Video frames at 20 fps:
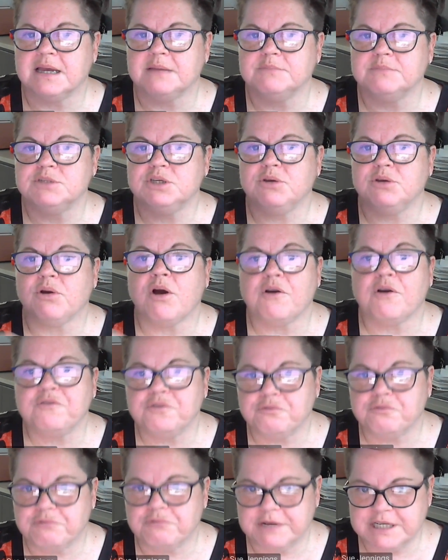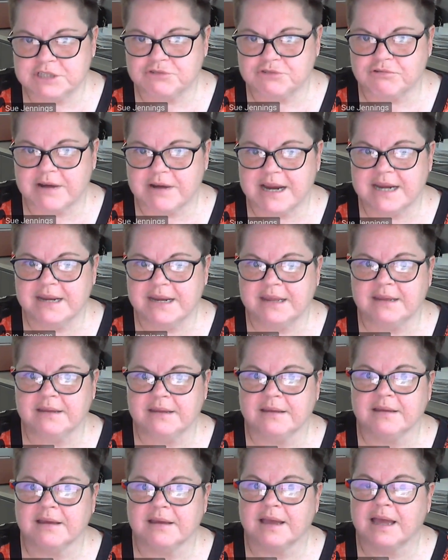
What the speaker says: Do you offer retraining